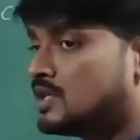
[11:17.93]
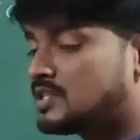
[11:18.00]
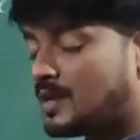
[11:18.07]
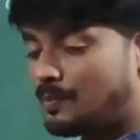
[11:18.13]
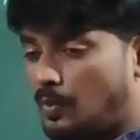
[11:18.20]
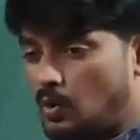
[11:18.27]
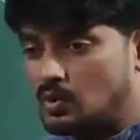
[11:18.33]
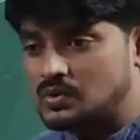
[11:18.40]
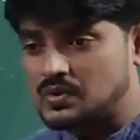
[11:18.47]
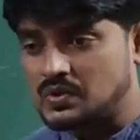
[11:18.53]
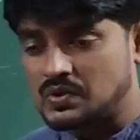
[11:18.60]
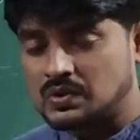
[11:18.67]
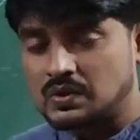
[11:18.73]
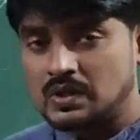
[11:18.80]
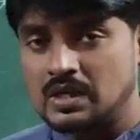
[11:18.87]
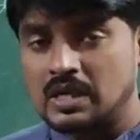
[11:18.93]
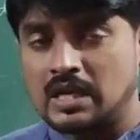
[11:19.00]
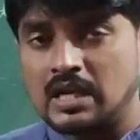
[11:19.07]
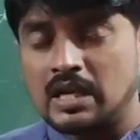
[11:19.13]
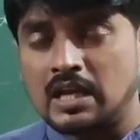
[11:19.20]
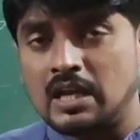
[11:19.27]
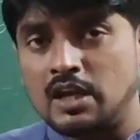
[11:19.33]
Suppose
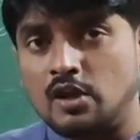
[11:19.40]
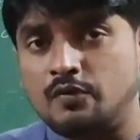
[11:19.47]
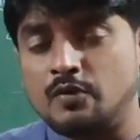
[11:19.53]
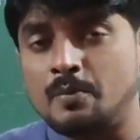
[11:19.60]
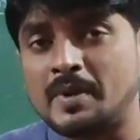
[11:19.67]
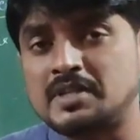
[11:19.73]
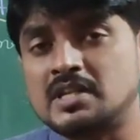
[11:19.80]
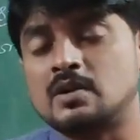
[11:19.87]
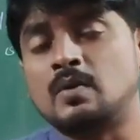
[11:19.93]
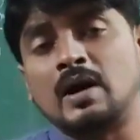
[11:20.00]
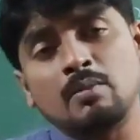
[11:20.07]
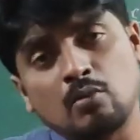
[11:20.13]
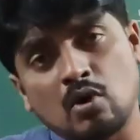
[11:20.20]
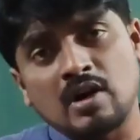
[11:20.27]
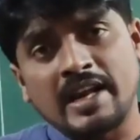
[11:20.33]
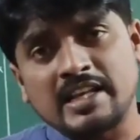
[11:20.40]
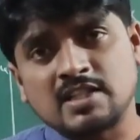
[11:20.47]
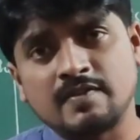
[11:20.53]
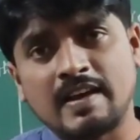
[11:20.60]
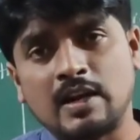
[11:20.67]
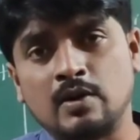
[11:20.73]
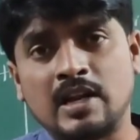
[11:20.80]
if you measure one more next
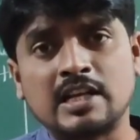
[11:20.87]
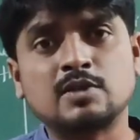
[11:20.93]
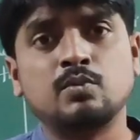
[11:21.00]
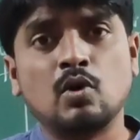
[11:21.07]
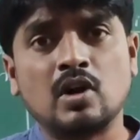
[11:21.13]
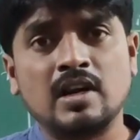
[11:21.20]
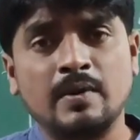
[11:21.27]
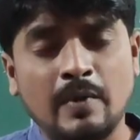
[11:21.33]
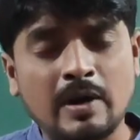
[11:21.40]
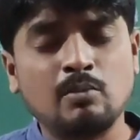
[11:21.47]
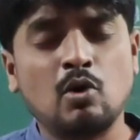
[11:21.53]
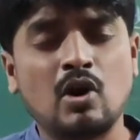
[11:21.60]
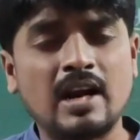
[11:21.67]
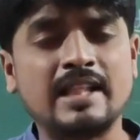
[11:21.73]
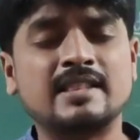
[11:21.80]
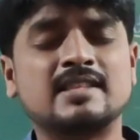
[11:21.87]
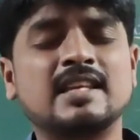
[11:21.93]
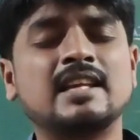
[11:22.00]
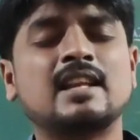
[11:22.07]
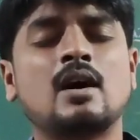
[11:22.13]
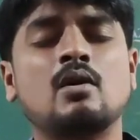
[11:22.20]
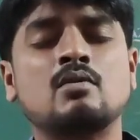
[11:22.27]
value, one more length,
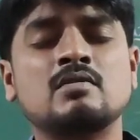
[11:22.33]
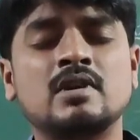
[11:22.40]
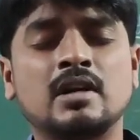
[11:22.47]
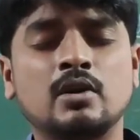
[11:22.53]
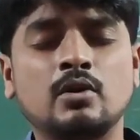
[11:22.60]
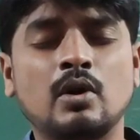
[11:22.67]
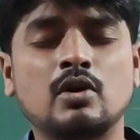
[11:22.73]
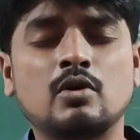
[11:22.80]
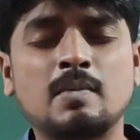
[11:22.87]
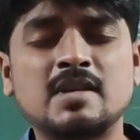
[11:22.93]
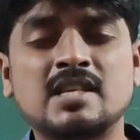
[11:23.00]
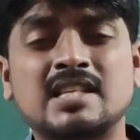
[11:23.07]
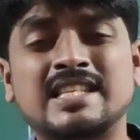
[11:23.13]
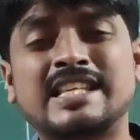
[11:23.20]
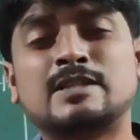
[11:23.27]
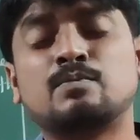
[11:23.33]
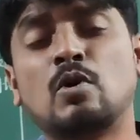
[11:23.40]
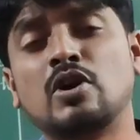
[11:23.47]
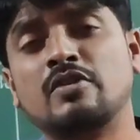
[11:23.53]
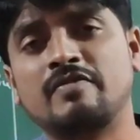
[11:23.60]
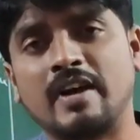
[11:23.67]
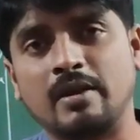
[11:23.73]
say now you want to measure
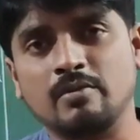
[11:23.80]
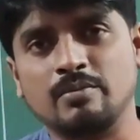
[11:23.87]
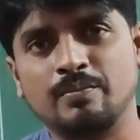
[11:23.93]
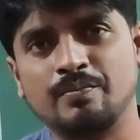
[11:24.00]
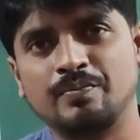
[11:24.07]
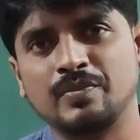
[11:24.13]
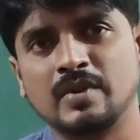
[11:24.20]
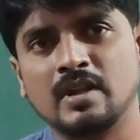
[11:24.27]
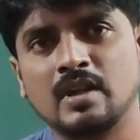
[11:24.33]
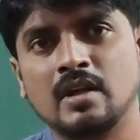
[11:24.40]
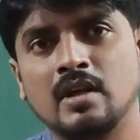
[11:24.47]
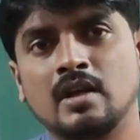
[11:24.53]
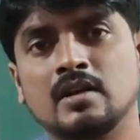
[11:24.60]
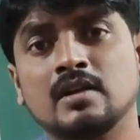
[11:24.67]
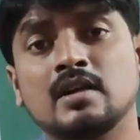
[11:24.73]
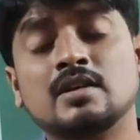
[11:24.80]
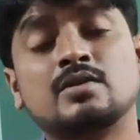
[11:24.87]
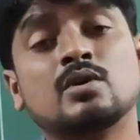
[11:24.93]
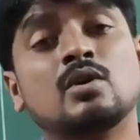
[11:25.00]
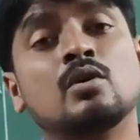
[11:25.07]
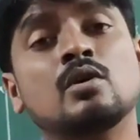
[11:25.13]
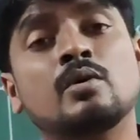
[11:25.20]
6.5.
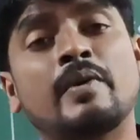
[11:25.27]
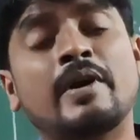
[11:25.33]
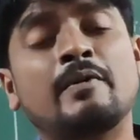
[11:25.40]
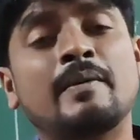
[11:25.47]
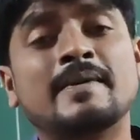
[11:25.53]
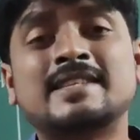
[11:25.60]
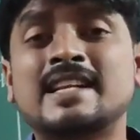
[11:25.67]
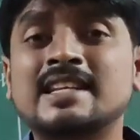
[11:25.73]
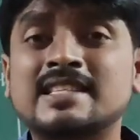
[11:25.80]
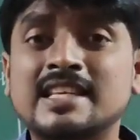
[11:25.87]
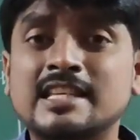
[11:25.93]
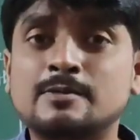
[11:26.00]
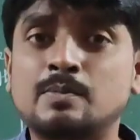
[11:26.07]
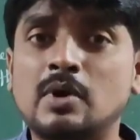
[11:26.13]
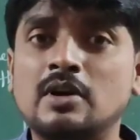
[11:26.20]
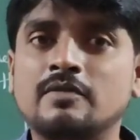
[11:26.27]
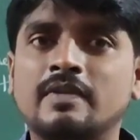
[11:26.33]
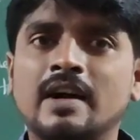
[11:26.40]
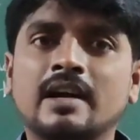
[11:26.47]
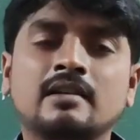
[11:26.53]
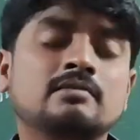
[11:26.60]
So when you are measuring 6.5,